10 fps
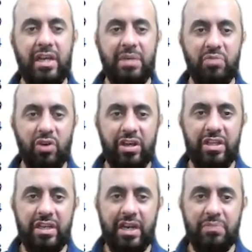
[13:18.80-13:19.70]
employ
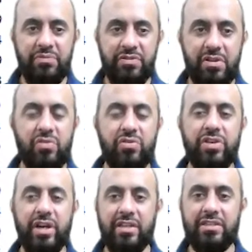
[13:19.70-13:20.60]
the absolute
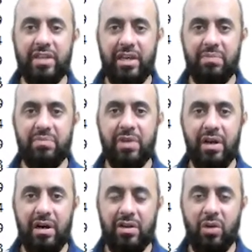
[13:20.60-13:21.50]
grading scheme.
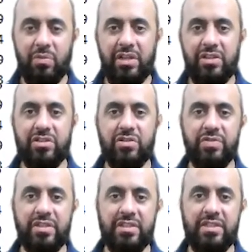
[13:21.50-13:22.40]
Uh, normally, the
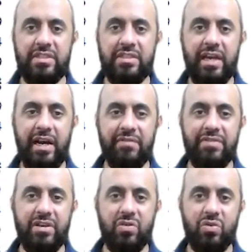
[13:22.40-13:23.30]
universities they have
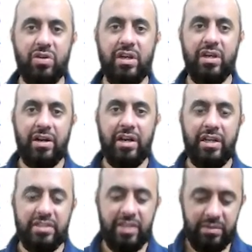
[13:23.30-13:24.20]
their own
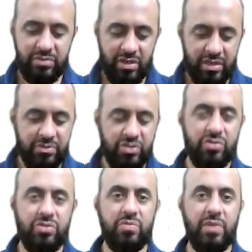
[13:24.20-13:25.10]
grading scheme. So let me
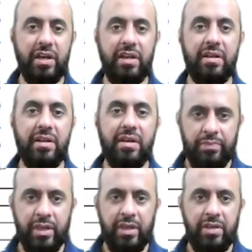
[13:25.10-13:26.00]
show you mine.
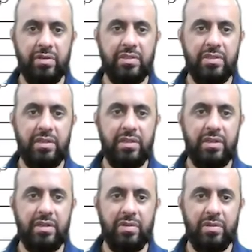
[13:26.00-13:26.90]
Here you can see
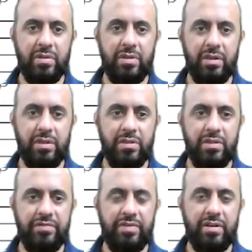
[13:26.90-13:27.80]
that uh, the
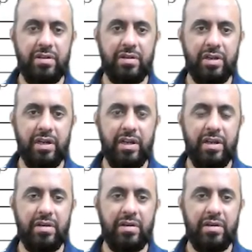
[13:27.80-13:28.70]
different
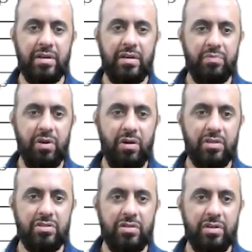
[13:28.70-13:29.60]
grading
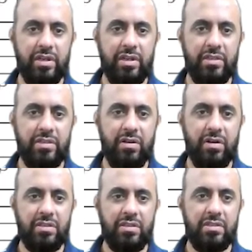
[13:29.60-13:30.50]
blocks or grading
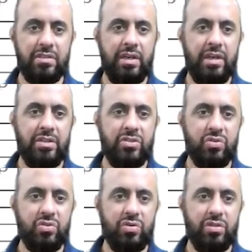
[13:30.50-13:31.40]
slots.
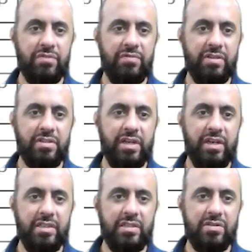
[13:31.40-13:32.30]
So the first grade
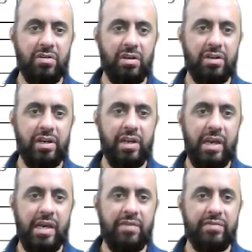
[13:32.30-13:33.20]
is called grade
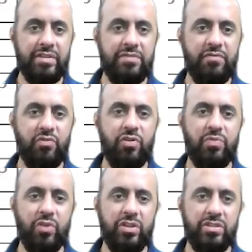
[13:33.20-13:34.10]
A, which
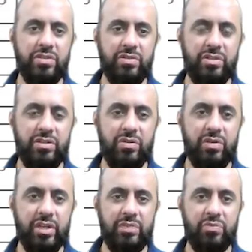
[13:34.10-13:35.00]
4.00
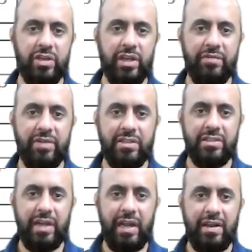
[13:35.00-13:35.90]
grade point average,
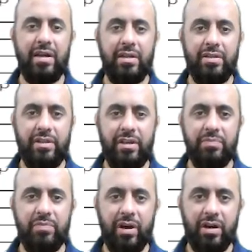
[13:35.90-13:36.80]
and the
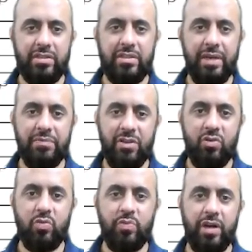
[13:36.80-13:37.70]
marks, the
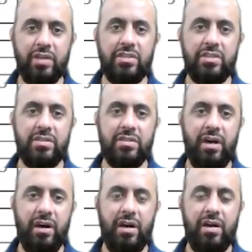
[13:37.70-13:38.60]
absolute marks
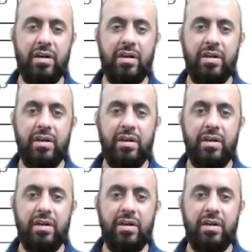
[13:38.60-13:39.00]
are